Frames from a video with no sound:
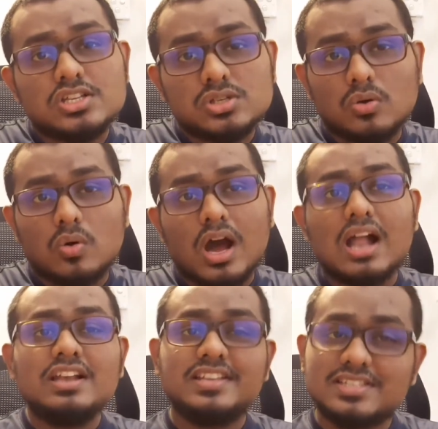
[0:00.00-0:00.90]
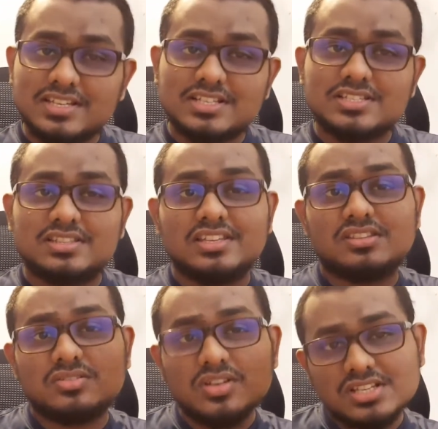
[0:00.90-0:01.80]
So I'll discuss the
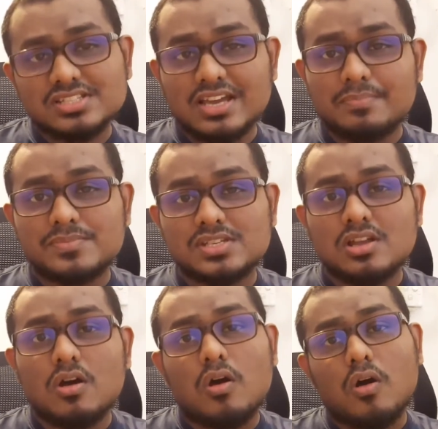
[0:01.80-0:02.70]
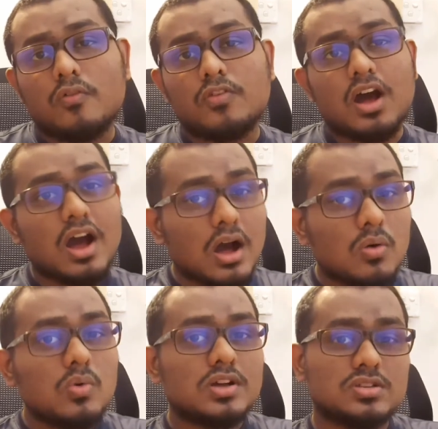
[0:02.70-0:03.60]
3 steps of
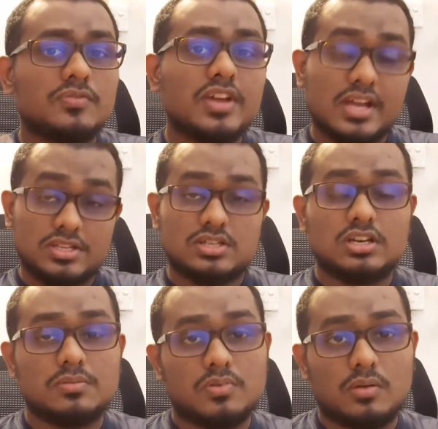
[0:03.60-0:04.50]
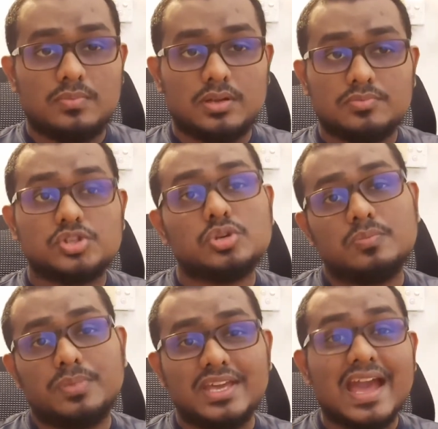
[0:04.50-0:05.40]
how a software engineering problem
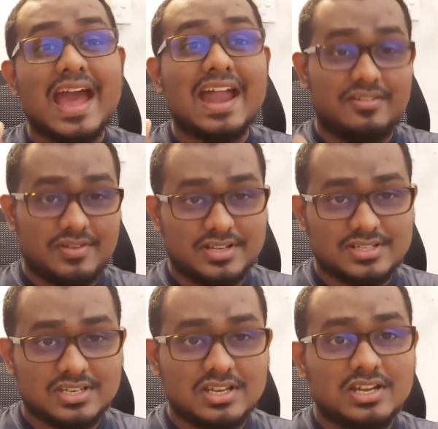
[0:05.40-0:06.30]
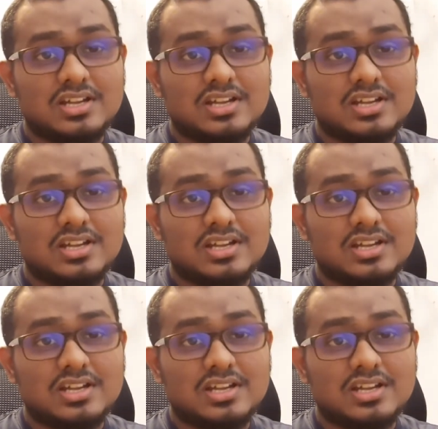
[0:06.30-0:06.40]
should be addressed.